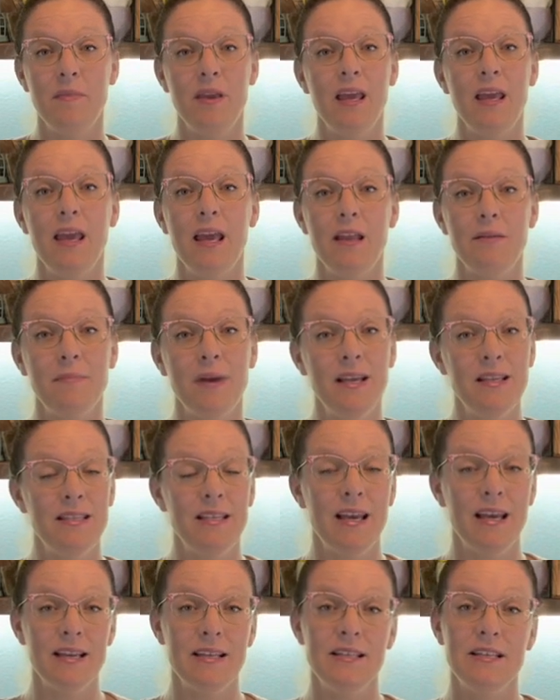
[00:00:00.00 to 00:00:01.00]
me in my
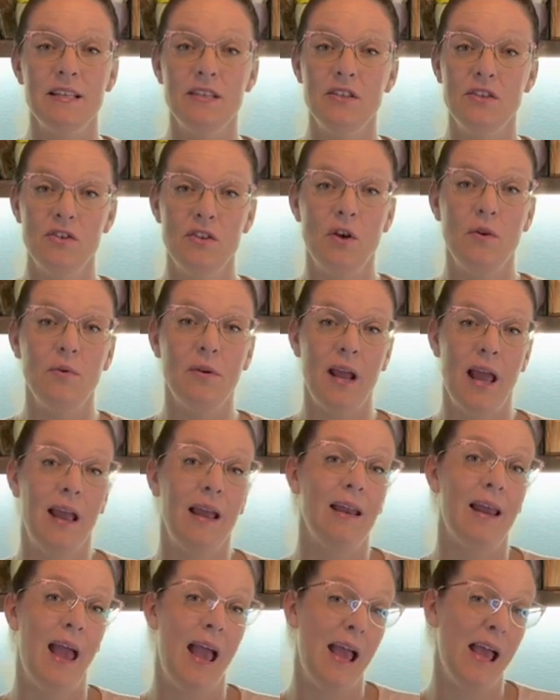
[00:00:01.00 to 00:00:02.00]
Texas Zone
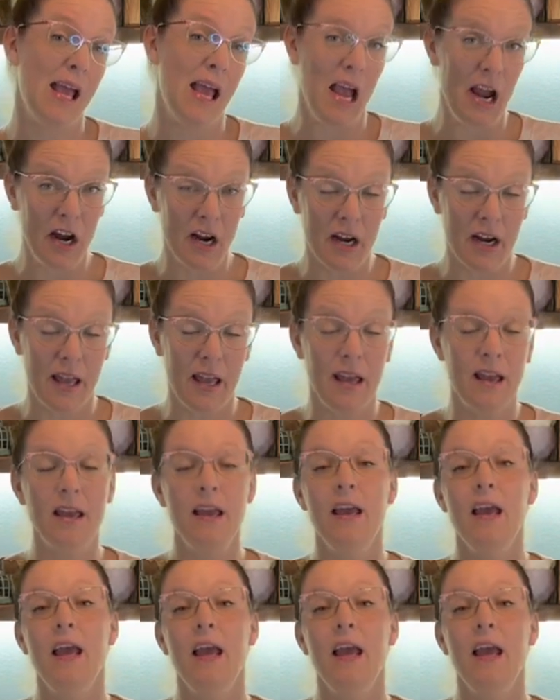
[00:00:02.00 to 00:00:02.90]
eight A area.